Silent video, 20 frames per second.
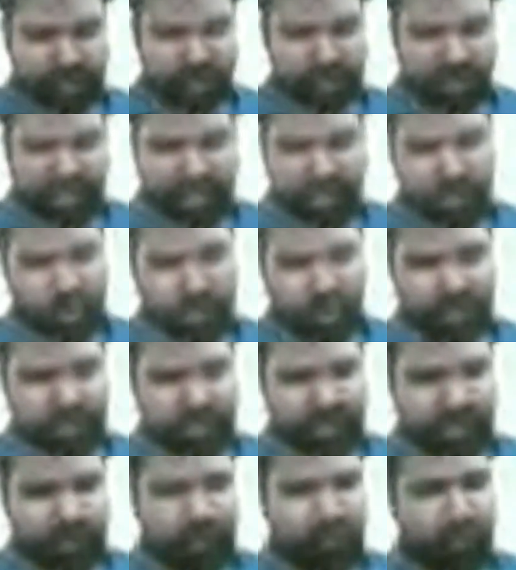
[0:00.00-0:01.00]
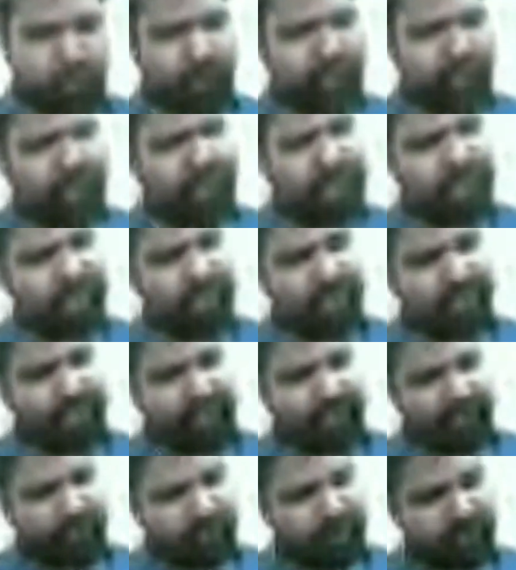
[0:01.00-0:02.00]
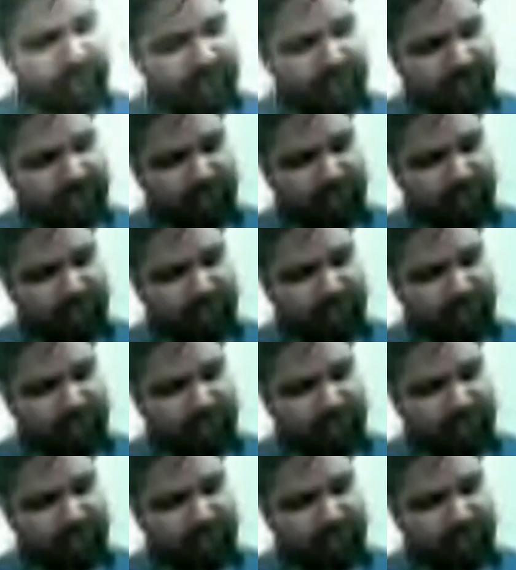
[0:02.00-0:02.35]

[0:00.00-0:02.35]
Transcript: I always keep forgetting their names.